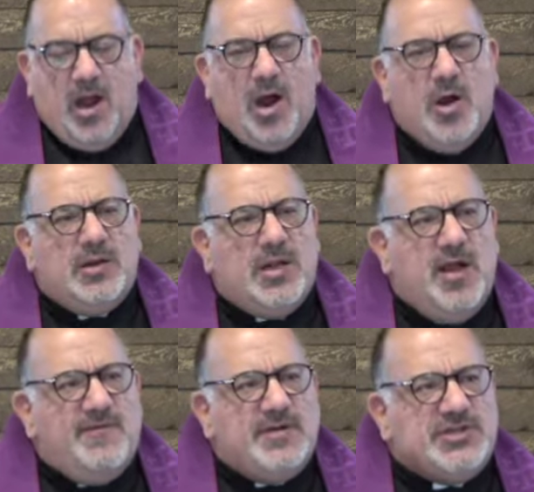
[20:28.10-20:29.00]
Our
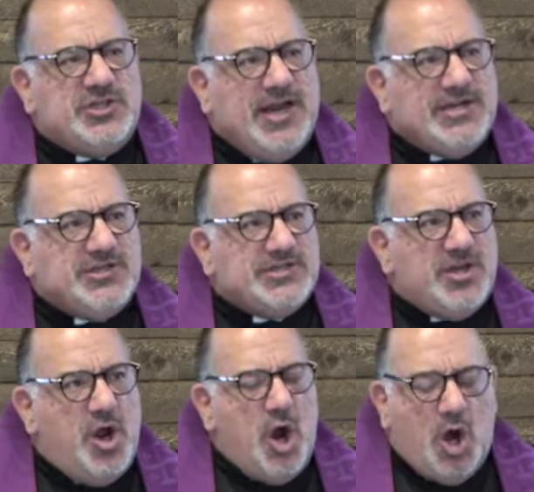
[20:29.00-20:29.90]
love changes the
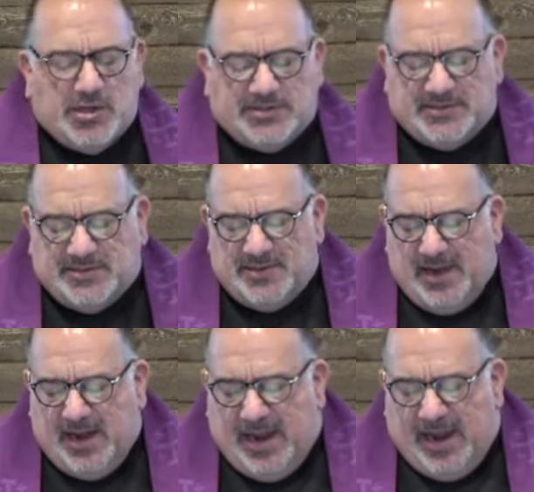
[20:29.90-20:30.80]
heart.
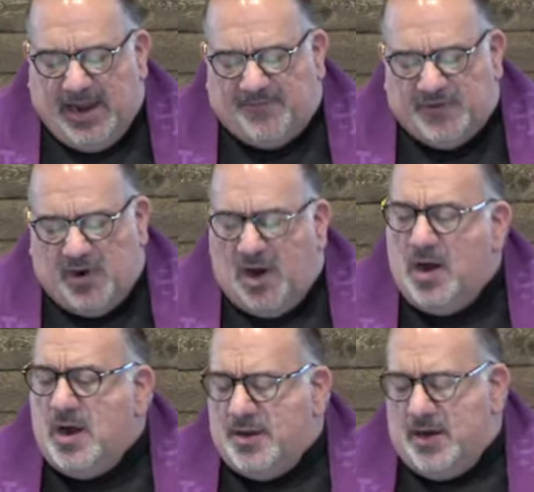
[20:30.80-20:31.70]
And if you're
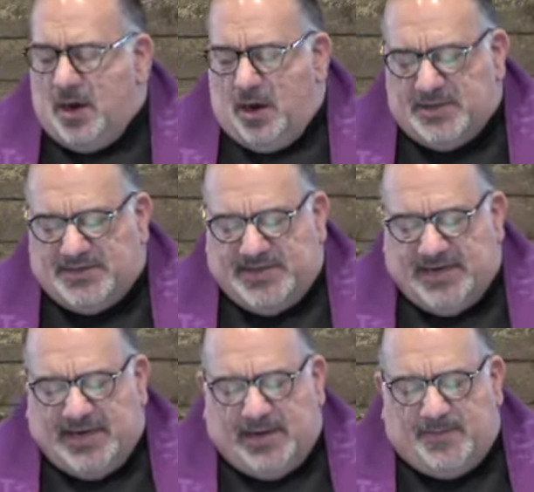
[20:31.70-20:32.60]
on our
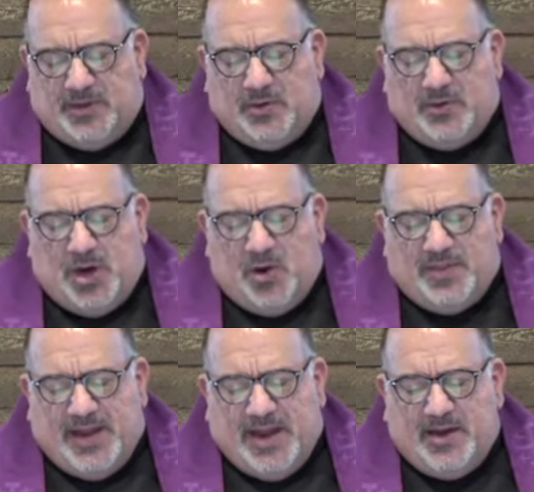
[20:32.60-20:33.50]
team, you know
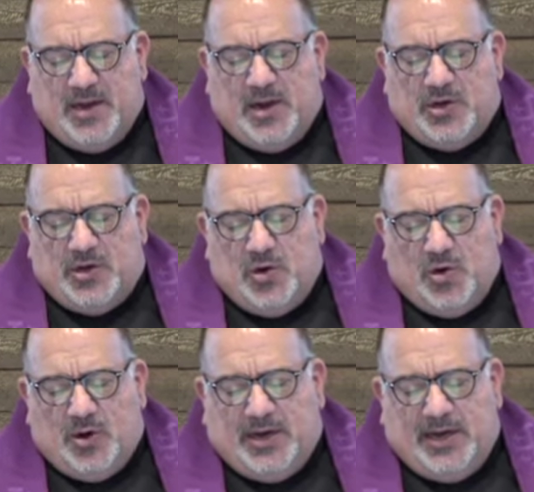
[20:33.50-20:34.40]
that
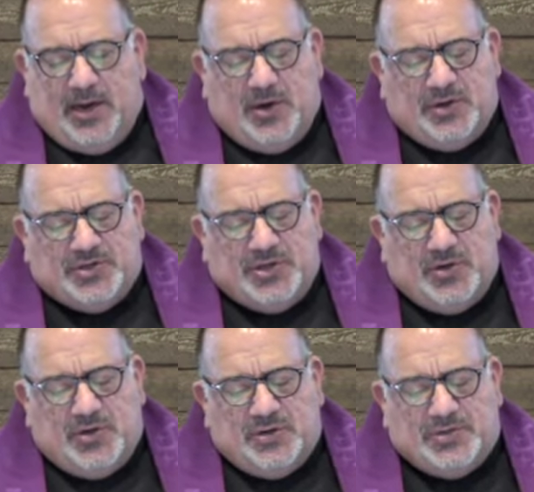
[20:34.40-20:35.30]
you're here
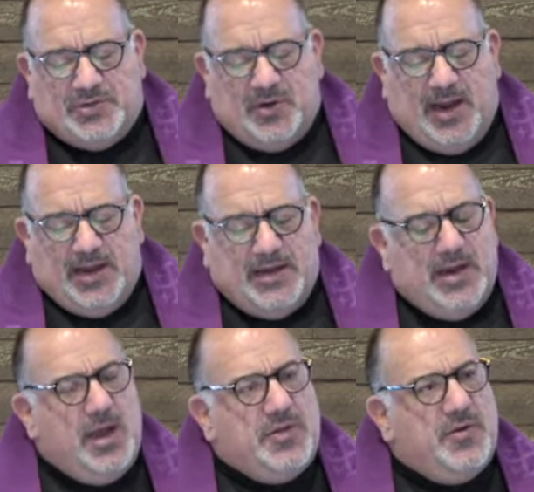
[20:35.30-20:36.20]
due to any
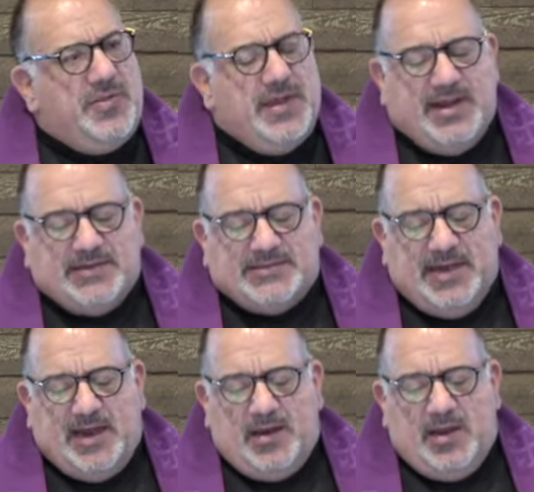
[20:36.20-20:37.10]
other things
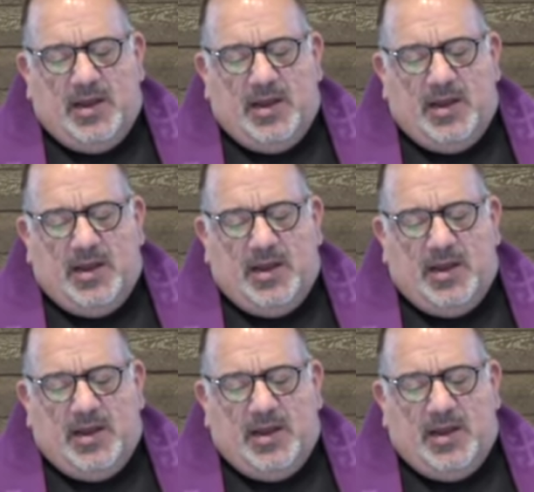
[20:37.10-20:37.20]
that